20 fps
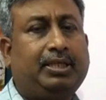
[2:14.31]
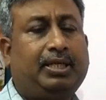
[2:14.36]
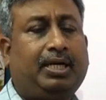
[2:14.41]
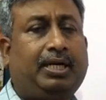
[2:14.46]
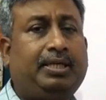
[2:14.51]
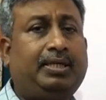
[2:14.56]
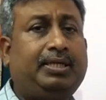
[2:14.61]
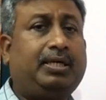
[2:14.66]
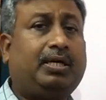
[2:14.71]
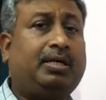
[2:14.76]

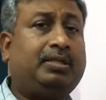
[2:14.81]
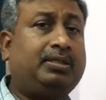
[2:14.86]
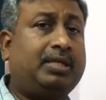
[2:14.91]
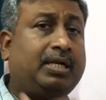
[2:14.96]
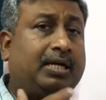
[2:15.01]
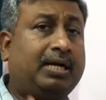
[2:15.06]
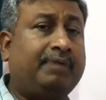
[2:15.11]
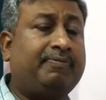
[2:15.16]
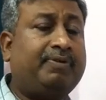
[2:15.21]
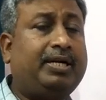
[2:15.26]
And the
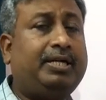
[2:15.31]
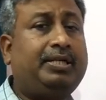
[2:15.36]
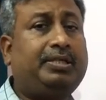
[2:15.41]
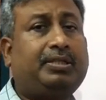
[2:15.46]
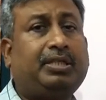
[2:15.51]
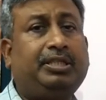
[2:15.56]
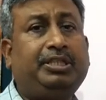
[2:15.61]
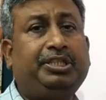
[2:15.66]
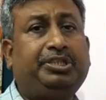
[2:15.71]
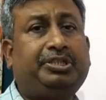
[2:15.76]
other aberrant
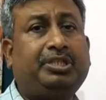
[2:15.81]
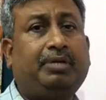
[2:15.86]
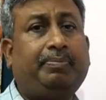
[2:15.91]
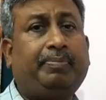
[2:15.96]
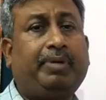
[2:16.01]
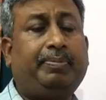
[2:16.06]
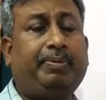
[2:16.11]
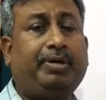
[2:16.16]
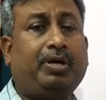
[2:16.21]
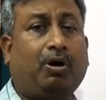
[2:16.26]
condition
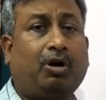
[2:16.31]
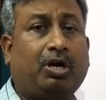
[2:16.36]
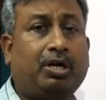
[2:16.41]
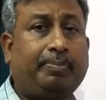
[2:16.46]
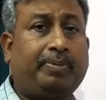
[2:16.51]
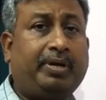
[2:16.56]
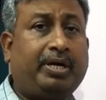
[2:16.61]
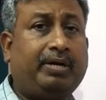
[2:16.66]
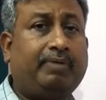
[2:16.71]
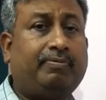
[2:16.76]
may be hot
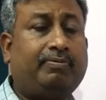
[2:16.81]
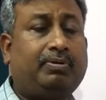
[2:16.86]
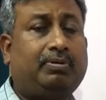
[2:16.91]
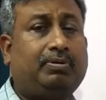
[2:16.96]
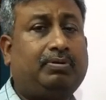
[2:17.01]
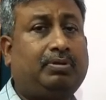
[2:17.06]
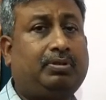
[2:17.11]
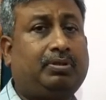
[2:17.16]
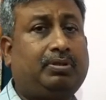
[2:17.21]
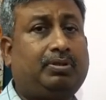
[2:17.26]
wave,
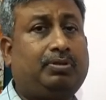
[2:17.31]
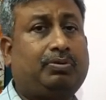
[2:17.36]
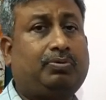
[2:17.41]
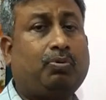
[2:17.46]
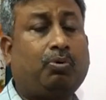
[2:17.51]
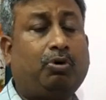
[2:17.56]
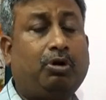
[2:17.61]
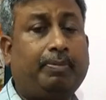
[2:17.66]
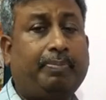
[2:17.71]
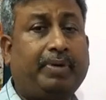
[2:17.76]

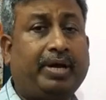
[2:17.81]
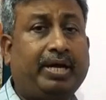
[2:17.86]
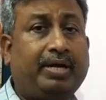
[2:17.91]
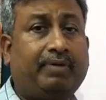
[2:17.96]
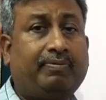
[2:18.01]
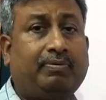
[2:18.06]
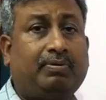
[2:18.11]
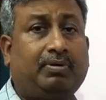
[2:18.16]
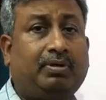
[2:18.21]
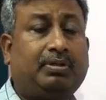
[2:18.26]
cold
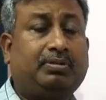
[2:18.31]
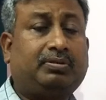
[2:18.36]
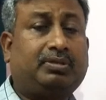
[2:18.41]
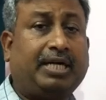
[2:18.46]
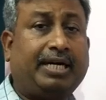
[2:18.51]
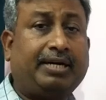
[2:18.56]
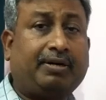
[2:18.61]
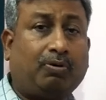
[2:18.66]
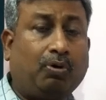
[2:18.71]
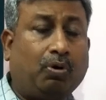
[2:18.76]
wave,
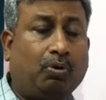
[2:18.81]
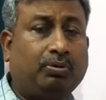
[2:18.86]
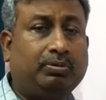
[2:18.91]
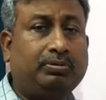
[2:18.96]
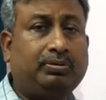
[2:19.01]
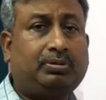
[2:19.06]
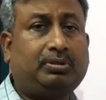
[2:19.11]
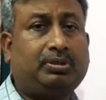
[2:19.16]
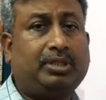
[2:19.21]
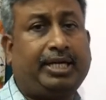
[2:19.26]

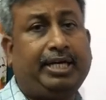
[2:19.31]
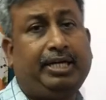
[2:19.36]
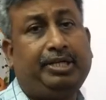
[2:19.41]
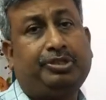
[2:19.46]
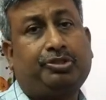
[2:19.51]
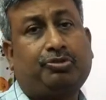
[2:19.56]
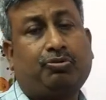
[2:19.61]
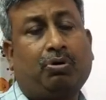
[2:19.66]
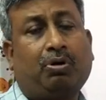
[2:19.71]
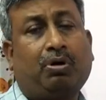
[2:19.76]
cyclones,
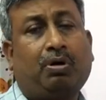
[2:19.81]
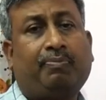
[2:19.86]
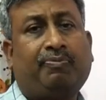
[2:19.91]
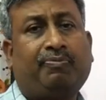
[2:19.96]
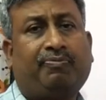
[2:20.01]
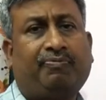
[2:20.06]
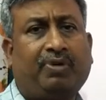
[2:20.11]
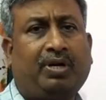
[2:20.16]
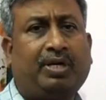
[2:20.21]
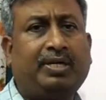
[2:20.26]
hailstorm,
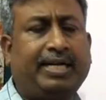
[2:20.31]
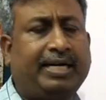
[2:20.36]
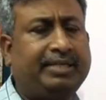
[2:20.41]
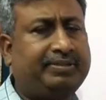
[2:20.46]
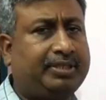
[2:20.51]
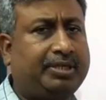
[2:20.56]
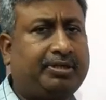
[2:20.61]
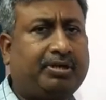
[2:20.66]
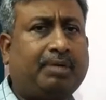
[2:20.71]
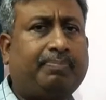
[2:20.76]
flood,
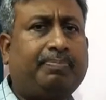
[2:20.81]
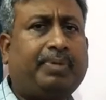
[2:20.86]
etc.